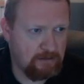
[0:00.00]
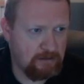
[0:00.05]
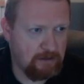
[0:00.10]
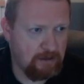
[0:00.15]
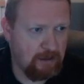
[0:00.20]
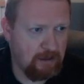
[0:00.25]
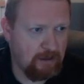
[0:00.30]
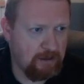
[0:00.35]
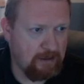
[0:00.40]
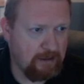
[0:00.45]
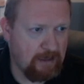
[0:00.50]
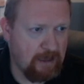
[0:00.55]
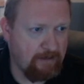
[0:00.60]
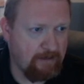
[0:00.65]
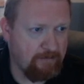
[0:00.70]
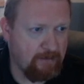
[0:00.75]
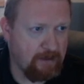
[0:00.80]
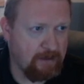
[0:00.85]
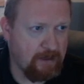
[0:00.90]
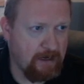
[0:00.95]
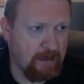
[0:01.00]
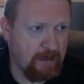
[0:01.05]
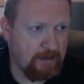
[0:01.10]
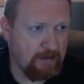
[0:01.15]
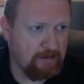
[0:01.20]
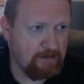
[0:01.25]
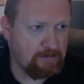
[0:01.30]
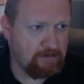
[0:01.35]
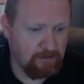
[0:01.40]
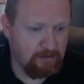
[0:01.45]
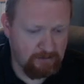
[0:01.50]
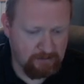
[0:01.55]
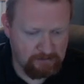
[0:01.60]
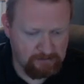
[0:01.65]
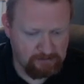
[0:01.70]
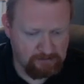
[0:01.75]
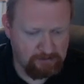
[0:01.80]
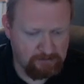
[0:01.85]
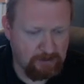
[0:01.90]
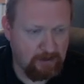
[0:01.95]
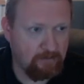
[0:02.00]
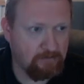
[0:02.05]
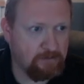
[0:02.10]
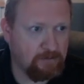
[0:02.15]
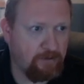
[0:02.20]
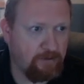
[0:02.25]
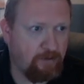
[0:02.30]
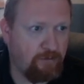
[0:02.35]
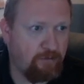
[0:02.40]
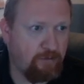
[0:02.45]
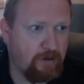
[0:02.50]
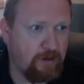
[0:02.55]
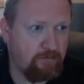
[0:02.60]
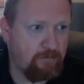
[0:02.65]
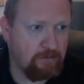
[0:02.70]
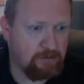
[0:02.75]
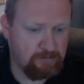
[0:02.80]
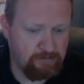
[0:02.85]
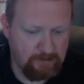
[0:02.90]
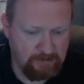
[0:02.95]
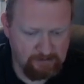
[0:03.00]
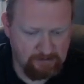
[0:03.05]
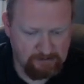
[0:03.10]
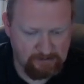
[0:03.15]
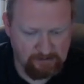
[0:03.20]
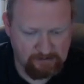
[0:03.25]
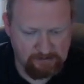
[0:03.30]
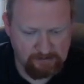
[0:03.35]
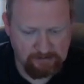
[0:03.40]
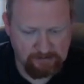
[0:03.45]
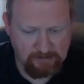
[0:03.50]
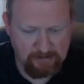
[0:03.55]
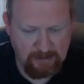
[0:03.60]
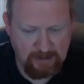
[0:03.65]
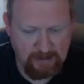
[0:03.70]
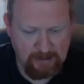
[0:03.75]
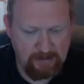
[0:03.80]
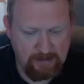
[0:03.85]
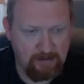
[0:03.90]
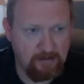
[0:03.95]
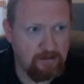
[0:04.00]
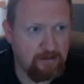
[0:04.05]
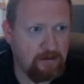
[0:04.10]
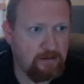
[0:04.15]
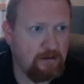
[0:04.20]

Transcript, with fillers: Uh, and it can't be an 8, so this becomes a 3, which means this is an 8.